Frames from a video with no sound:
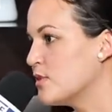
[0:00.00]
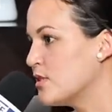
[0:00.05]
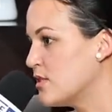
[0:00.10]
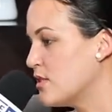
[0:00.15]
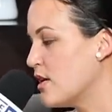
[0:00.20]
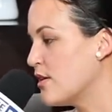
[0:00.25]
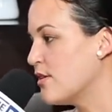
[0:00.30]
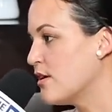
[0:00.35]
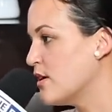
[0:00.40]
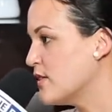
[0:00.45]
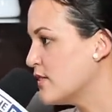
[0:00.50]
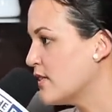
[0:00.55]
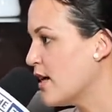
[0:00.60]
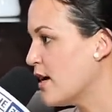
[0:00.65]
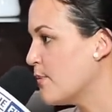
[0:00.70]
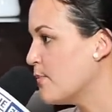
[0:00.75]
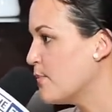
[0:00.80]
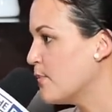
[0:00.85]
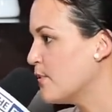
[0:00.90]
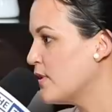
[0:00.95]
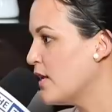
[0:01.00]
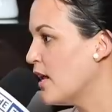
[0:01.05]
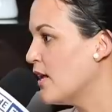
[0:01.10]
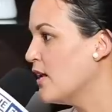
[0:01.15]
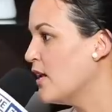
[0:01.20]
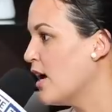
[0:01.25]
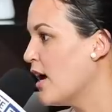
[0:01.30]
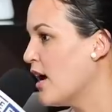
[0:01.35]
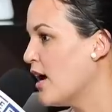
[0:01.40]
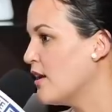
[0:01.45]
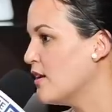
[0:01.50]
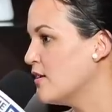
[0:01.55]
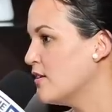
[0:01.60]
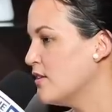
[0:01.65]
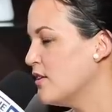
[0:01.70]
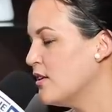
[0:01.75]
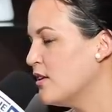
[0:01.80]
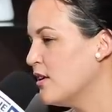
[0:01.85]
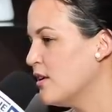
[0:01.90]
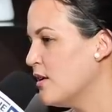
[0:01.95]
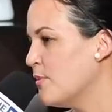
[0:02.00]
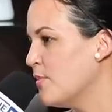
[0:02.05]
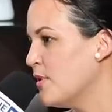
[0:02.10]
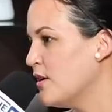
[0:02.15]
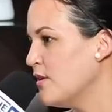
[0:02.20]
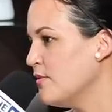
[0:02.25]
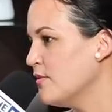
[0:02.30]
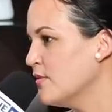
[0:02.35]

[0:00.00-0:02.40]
stereotype that nice. they had. You know what I mean?